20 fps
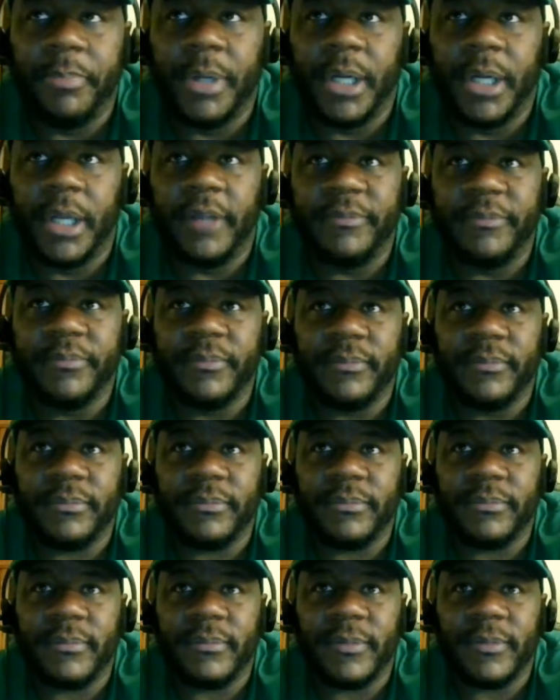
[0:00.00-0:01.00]
But
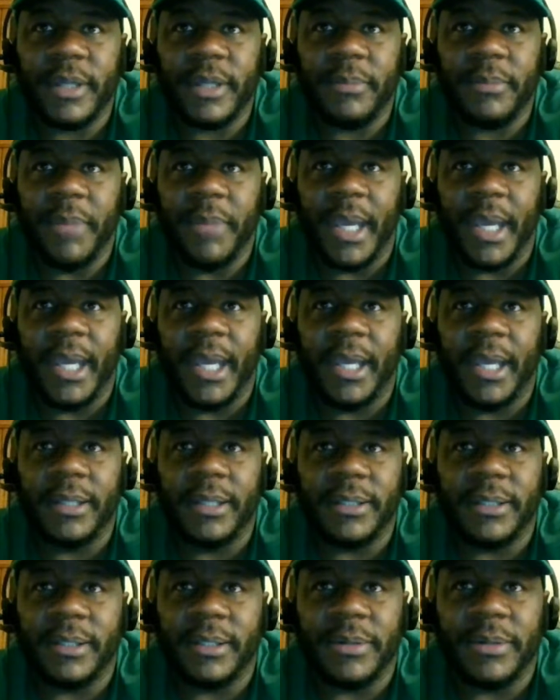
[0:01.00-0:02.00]

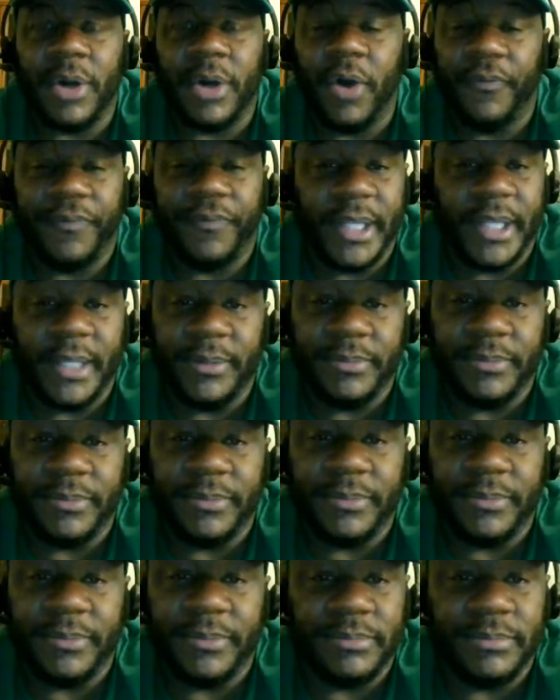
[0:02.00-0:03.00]
man,
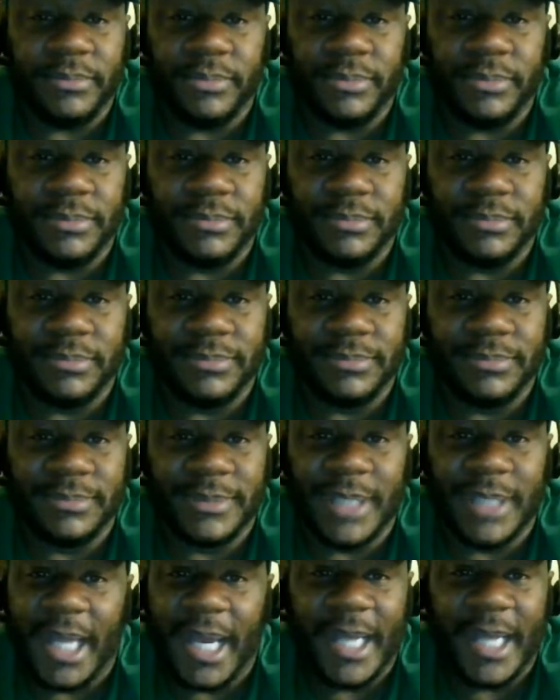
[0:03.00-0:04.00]
hopefully
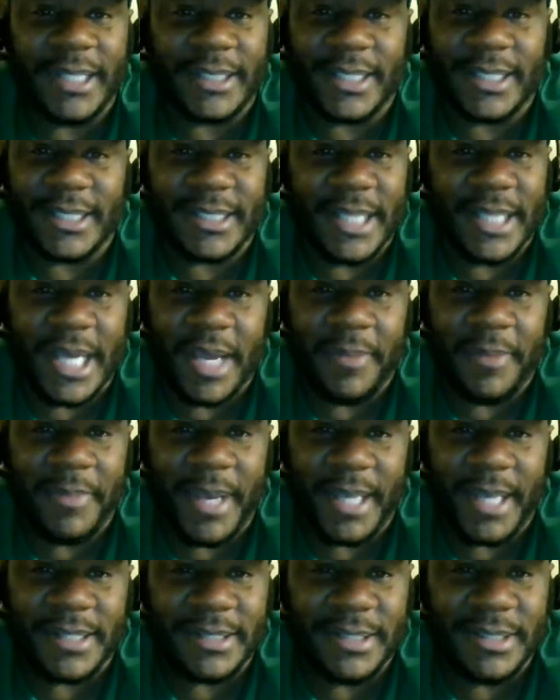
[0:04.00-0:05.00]
Lions can sign
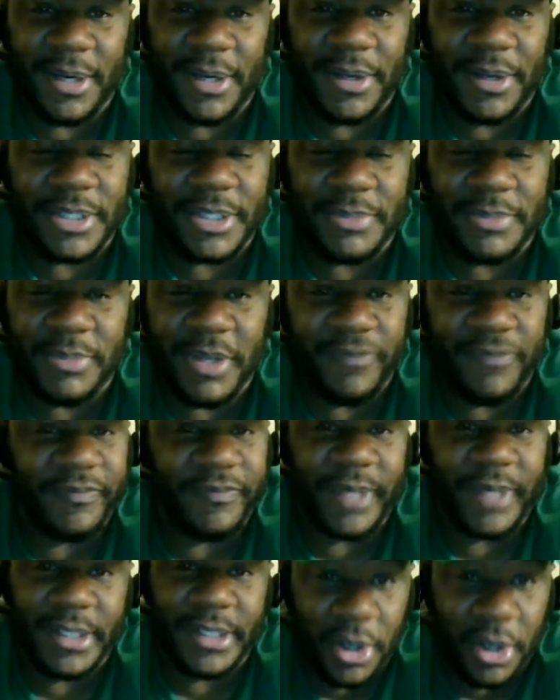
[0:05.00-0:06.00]
back Zadarius Smith. If
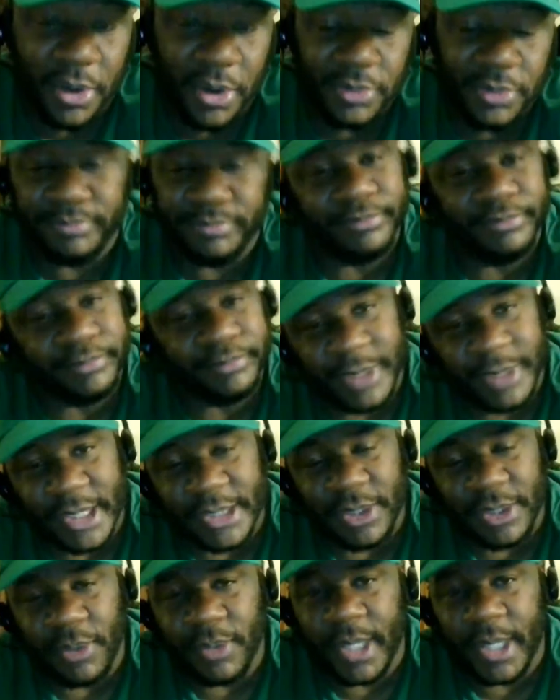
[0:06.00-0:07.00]
they don't,
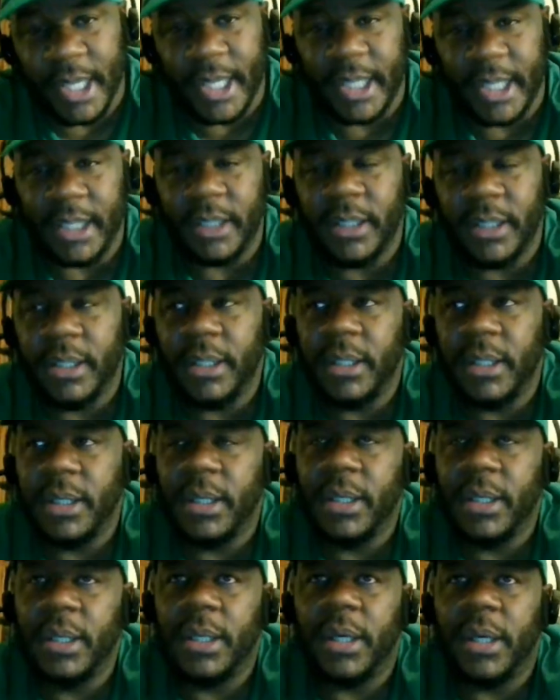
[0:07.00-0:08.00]
it's okay.
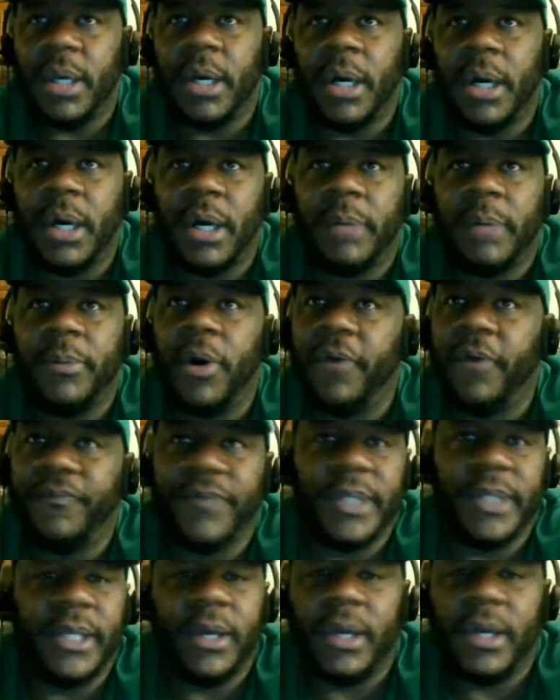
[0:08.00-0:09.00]

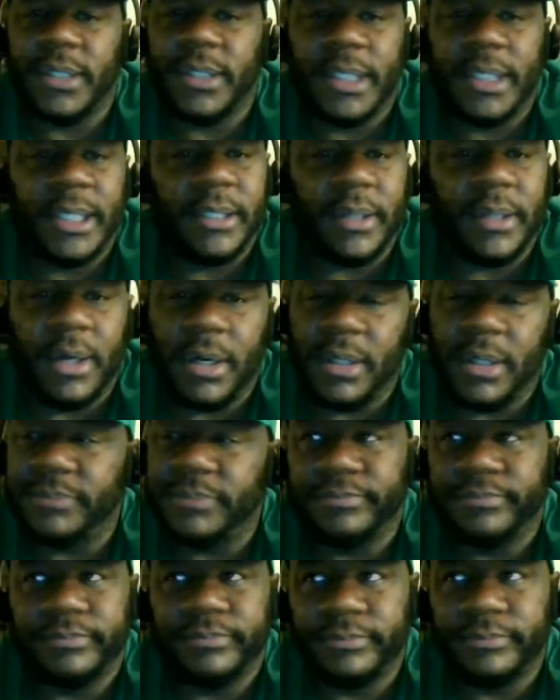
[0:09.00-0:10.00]
Hopefully our
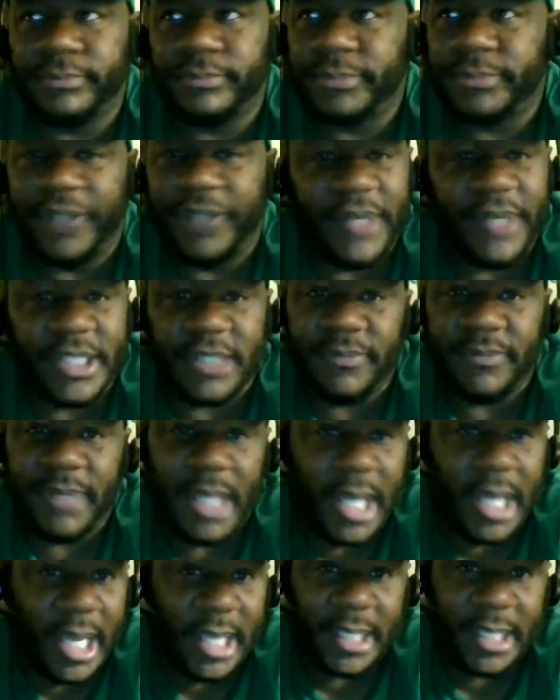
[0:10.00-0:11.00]
defensive
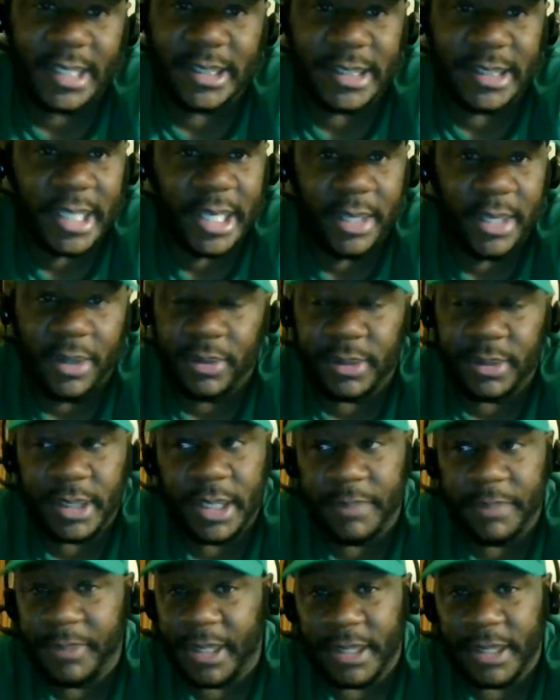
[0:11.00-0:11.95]
line can stay healthy.